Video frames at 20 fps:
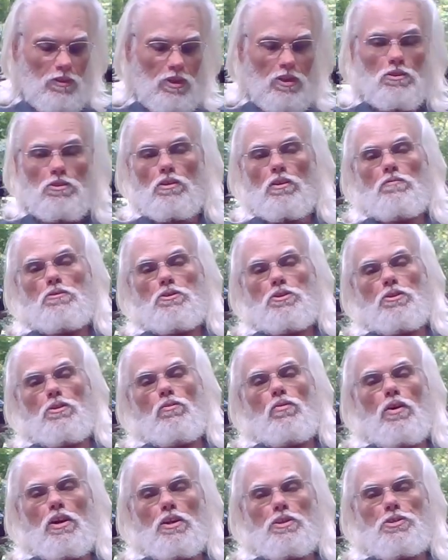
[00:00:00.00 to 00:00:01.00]
So if you
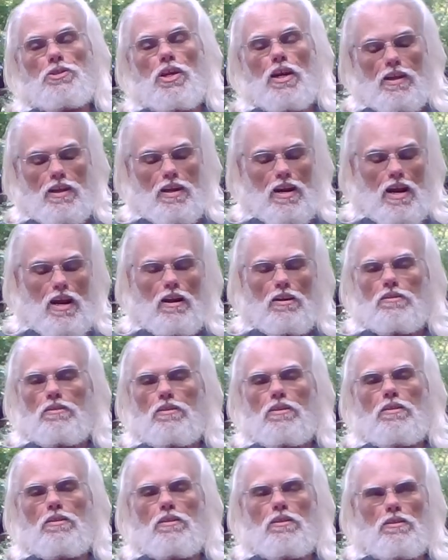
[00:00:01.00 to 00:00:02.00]
still want to check it out,
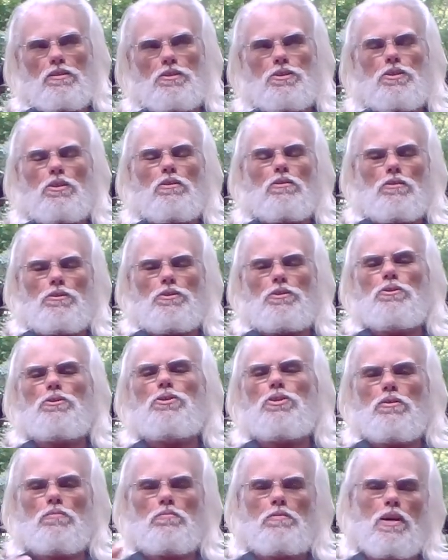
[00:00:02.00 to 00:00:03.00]
until
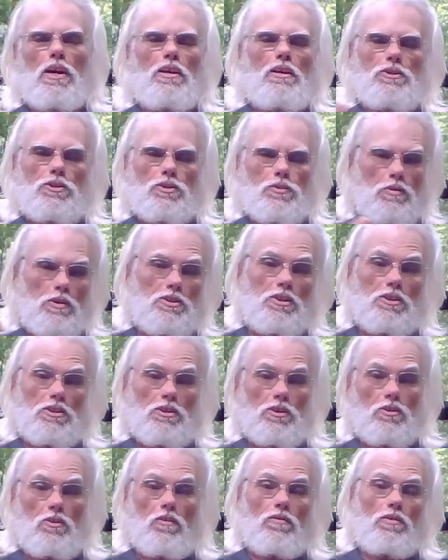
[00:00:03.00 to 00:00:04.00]
YouTube kind of
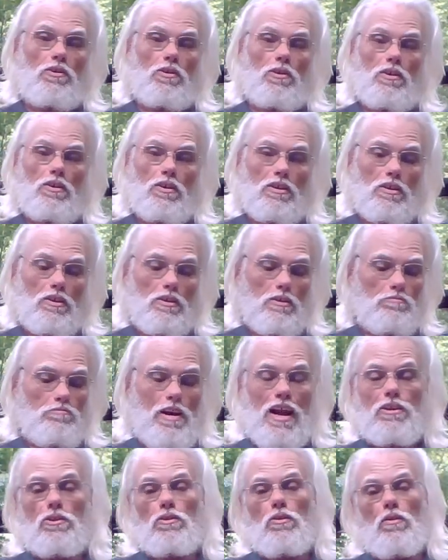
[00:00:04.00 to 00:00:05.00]
switches it over
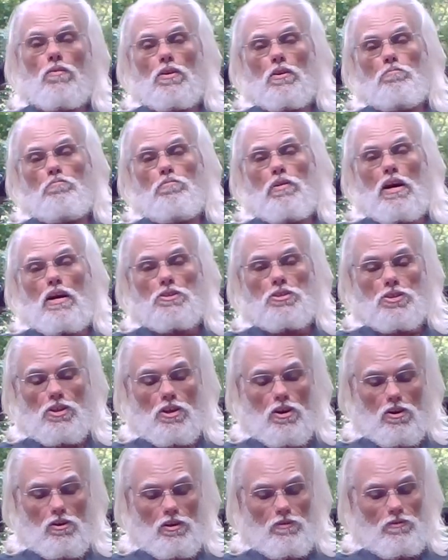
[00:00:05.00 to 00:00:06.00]
back over to Boz
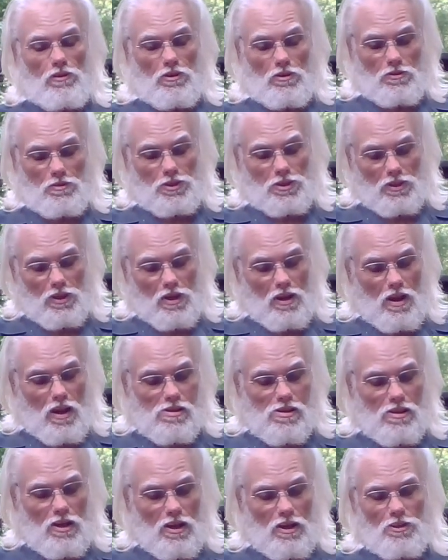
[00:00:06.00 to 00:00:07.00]
Cigar Reviews,
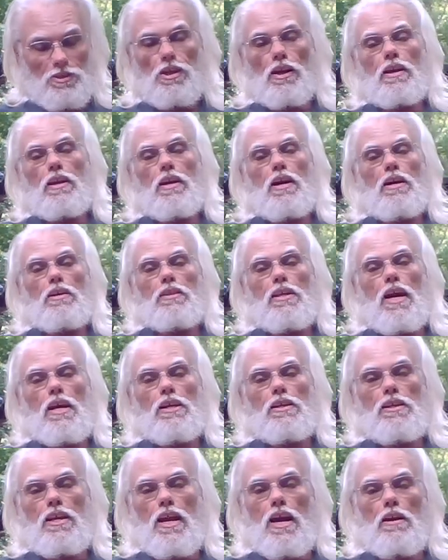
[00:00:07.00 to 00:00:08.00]
check out
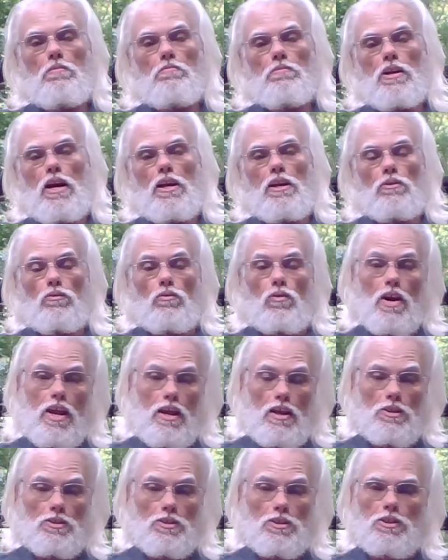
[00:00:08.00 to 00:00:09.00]
that damn guy
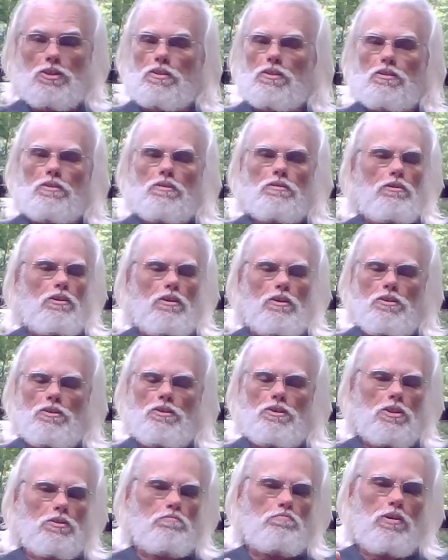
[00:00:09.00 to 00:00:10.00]
rants. You
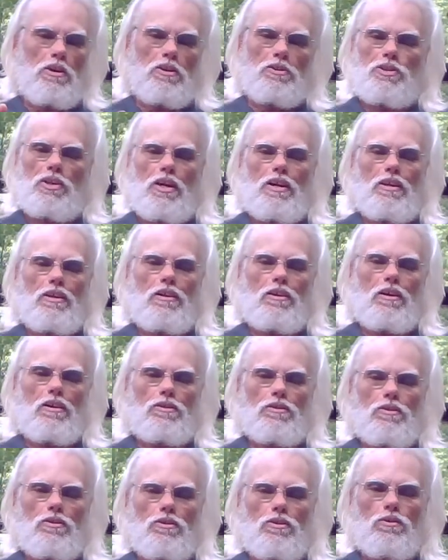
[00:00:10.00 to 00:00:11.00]
can just punch that in
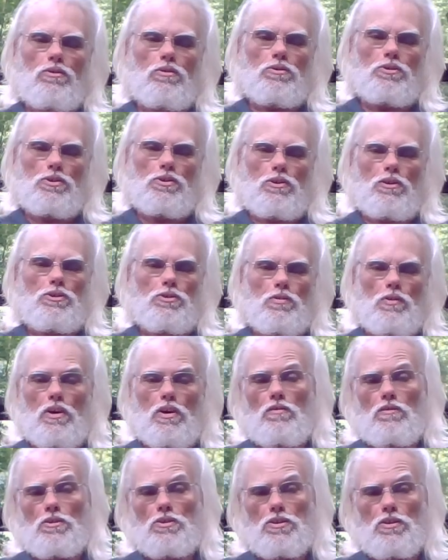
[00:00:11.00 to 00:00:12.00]
on Google search or
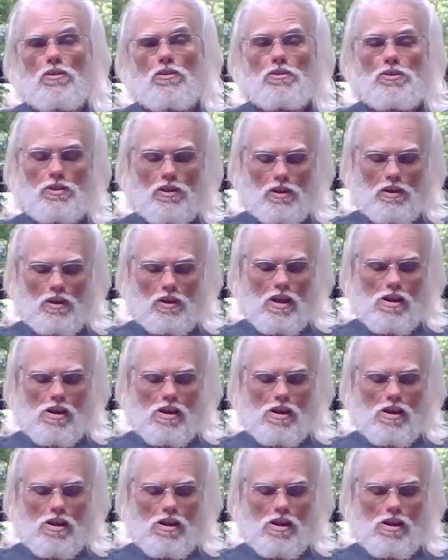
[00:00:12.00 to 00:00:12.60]
whatever search,